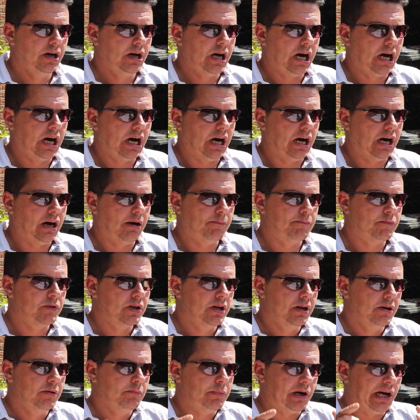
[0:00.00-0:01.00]

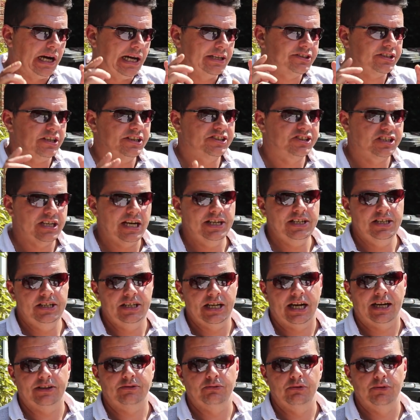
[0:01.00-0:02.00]
But as I said in
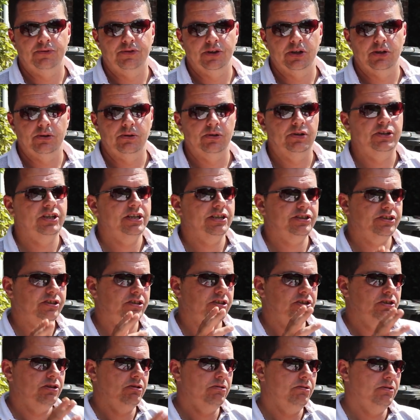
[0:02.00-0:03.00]
that review, this
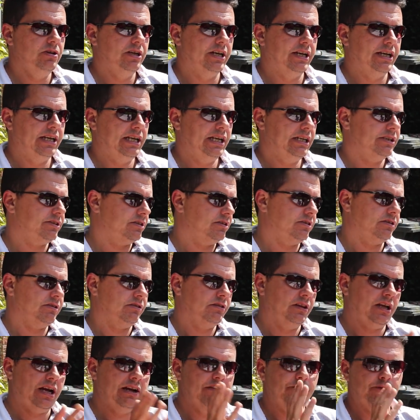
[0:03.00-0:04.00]
unit is
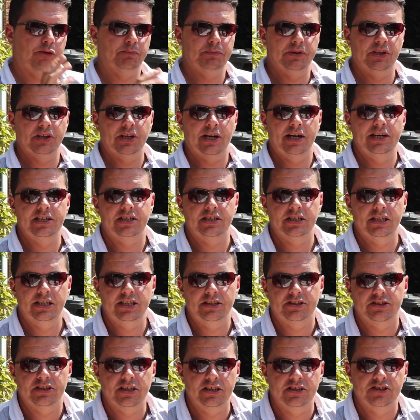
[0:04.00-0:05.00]
like from the
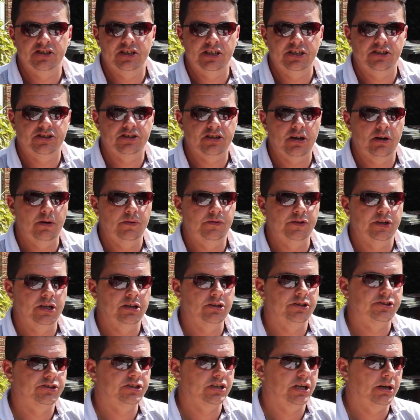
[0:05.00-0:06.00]
1960s
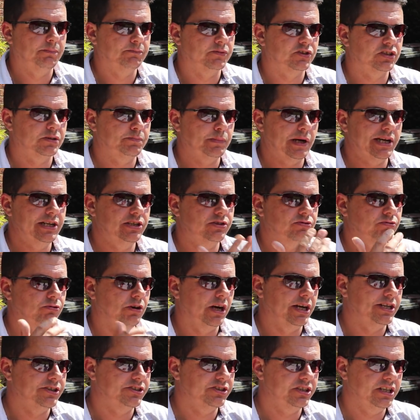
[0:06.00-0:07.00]
Soviet space
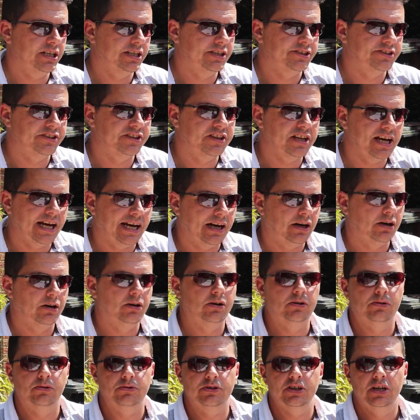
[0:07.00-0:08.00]
race. It is that
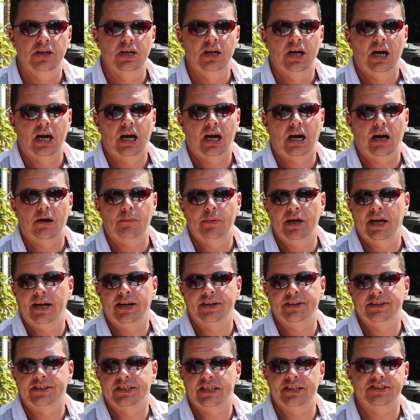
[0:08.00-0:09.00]
old
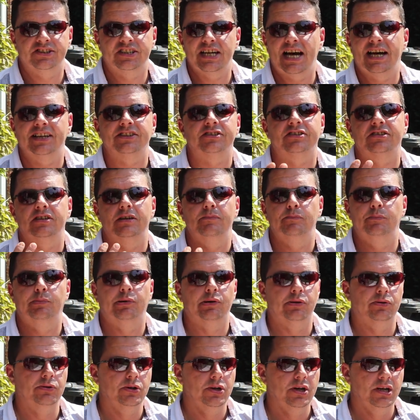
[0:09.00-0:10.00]
and it's that
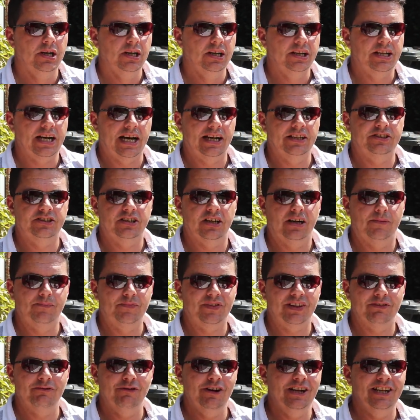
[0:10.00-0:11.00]
simple that
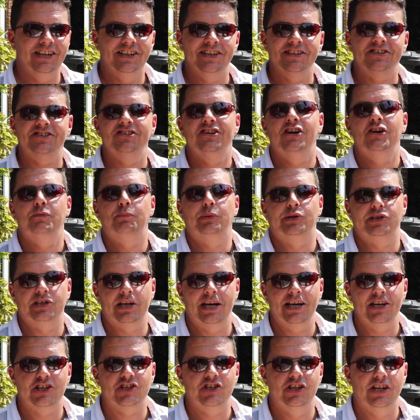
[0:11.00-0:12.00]
really there's no
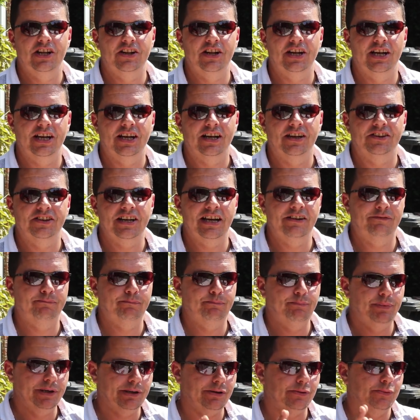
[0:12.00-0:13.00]
protection in here. They've
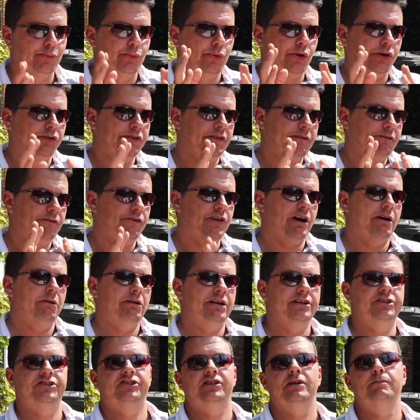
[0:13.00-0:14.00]
built one
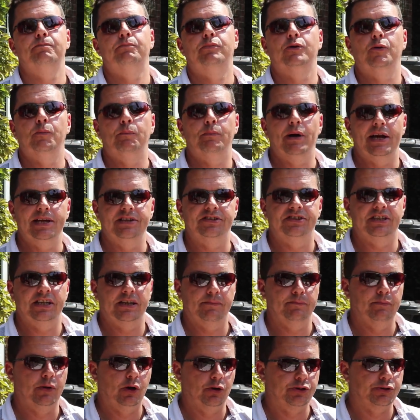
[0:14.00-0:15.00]
very simple
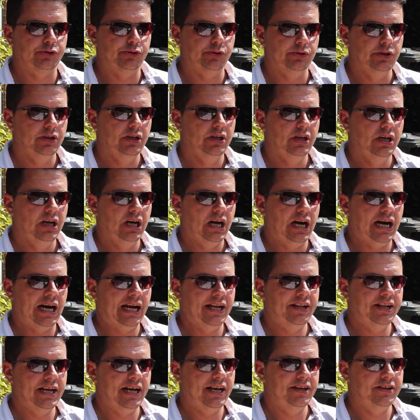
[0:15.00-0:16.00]
basic model,
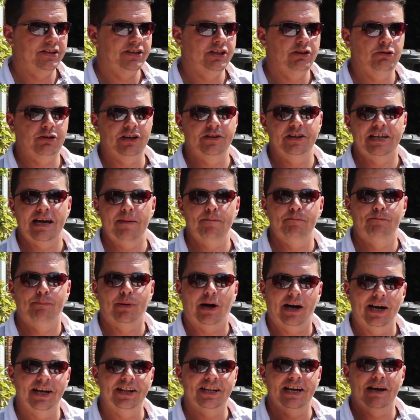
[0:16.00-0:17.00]
and then you can then
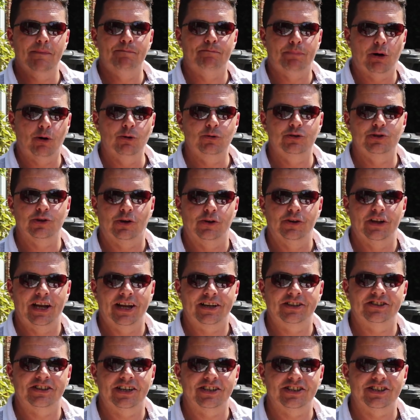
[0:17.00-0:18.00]
buy their bolt-on
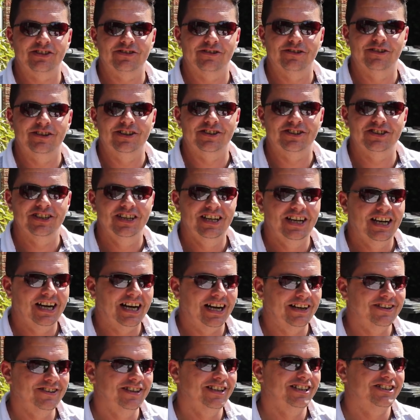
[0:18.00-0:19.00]
accessories.
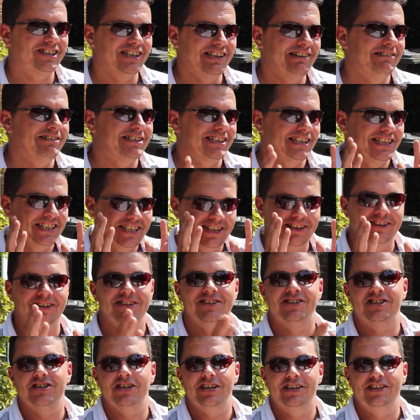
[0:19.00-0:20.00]
And seriously, you
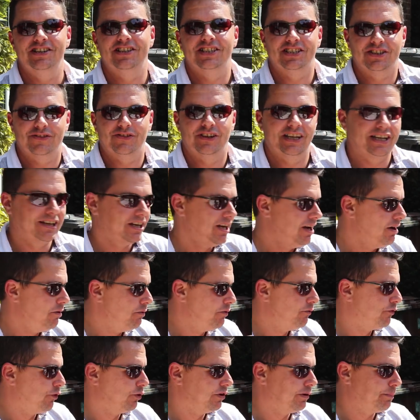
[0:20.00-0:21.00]
can turn this thing
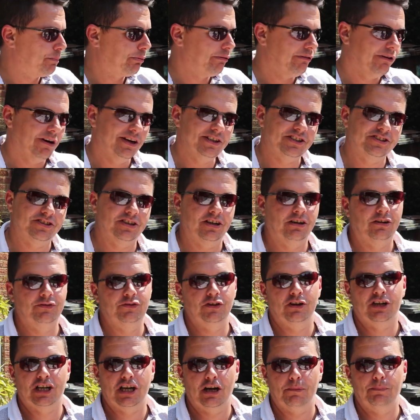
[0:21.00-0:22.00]
for the price of
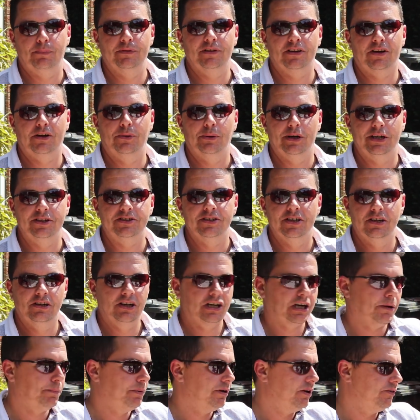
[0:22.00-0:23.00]
a couple of quid,
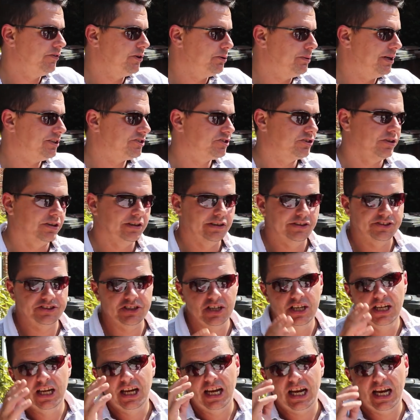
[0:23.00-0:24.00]
a couple of US dollars,
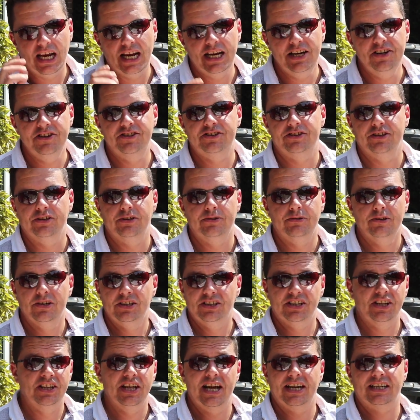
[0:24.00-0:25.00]
into
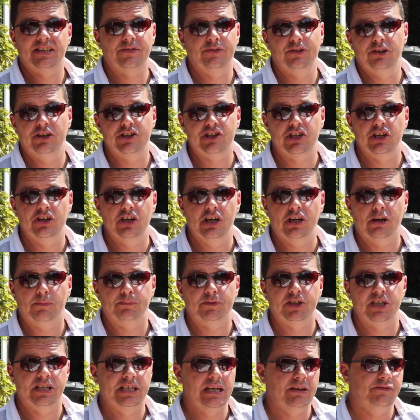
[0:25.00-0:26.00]
the next version
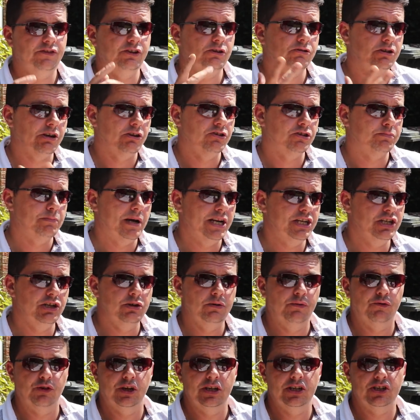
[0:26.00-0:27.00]
up to give you those
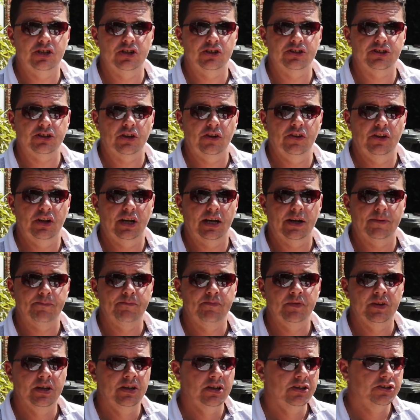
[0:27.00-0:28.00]
menu features on there.
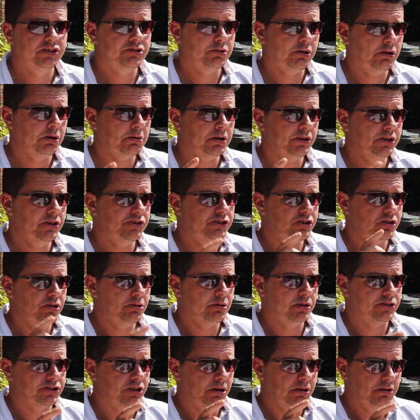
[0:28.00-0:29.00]
So what I'm going to
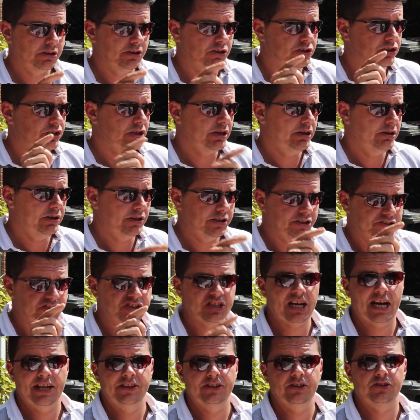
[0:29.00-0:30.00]
do is I'm going to show you the
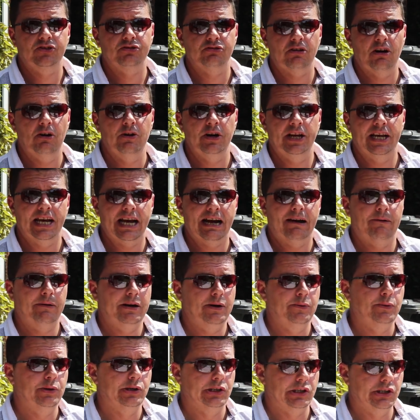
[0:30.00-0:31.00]
standard Chrony, how
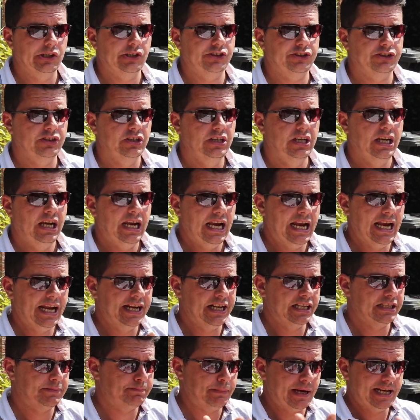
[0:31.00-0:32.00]
it works
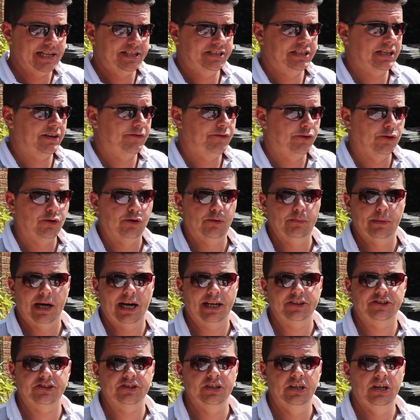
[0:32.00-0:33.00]
in its basic
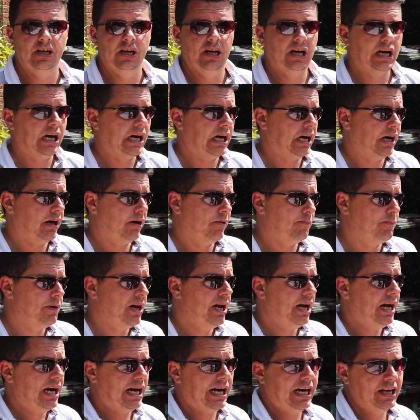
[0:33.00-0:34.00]
format.
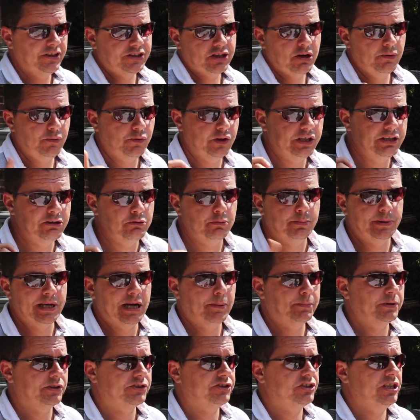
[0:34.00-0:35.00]
And hopefully you'll be
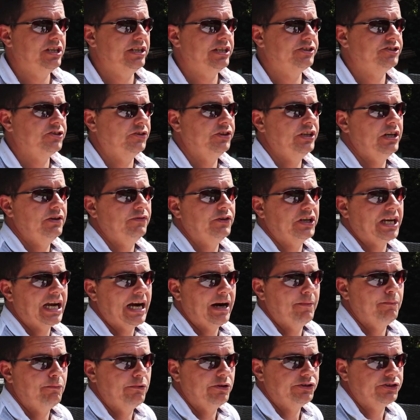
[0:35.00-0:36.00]
able to see this on the other
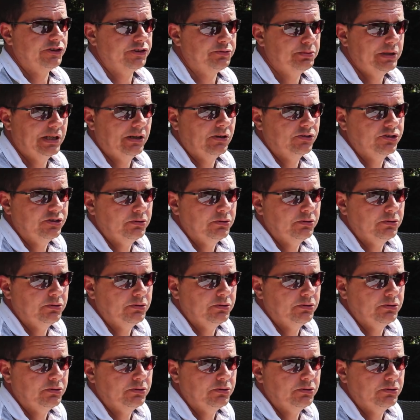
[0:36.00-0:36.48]
cameras as well.